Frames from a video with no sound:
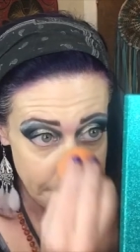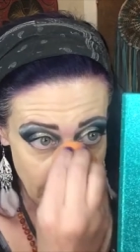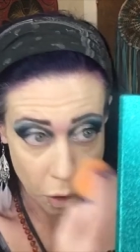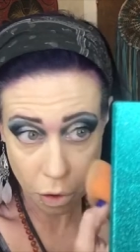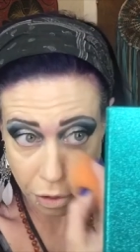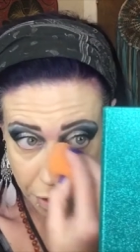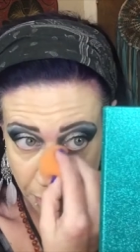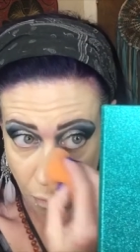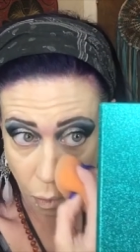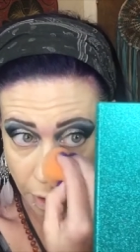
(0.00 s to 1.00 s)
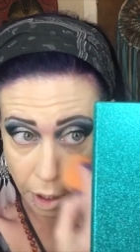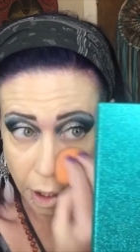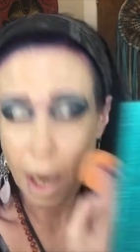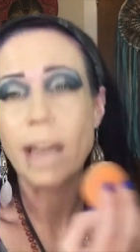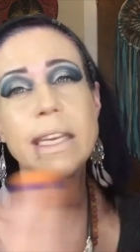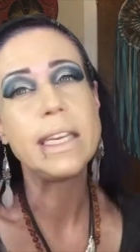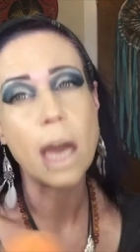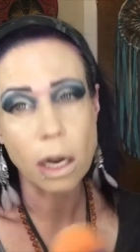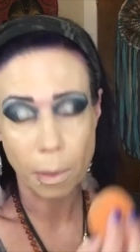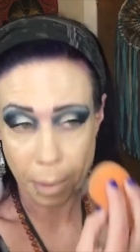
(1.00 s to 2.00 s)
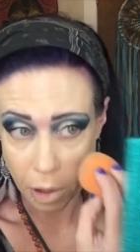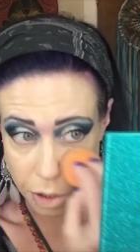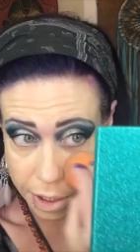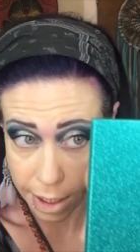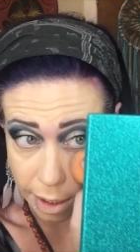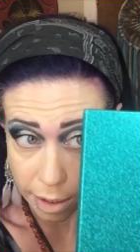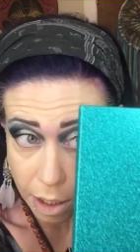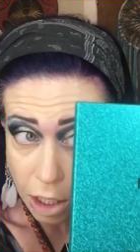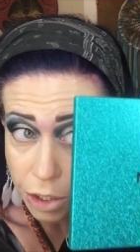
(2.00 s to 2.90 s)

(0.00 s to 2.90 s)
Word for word: Both were a young person.